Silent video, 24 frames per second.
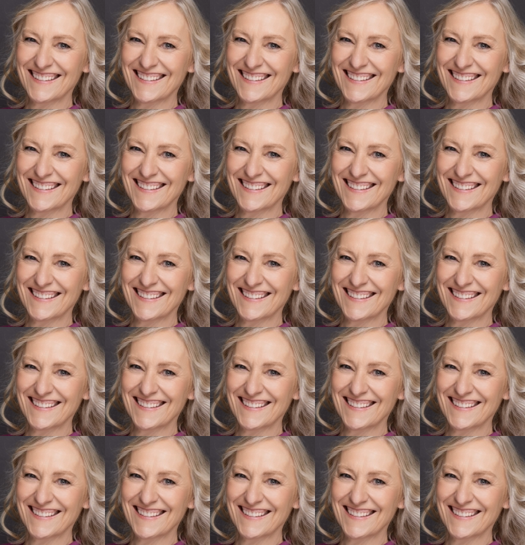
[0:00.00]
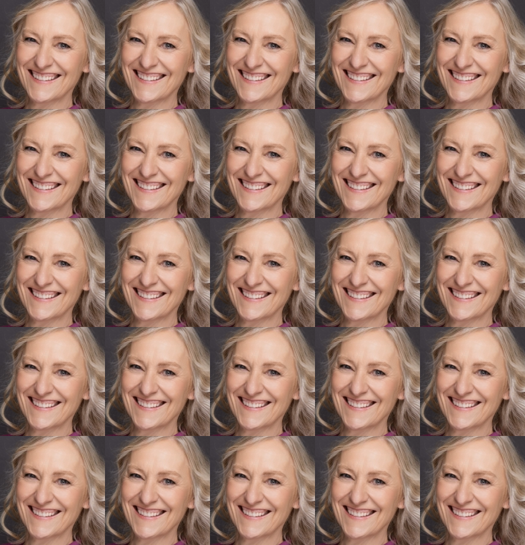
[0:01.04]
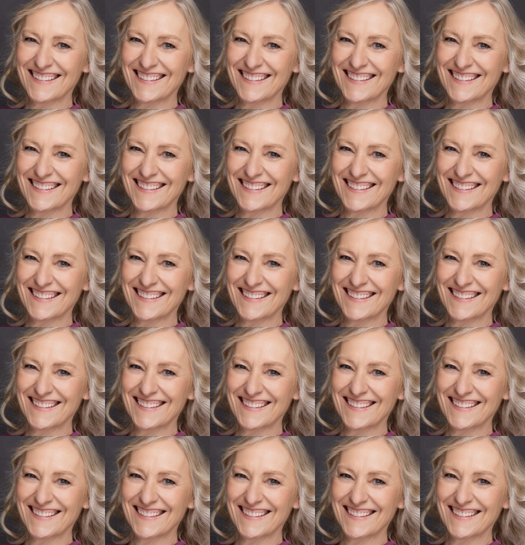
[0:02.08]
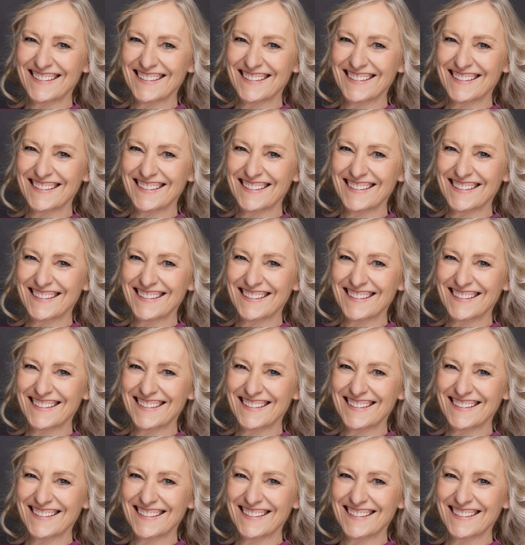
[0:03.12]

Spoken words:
This is a still picture; no speech is visible.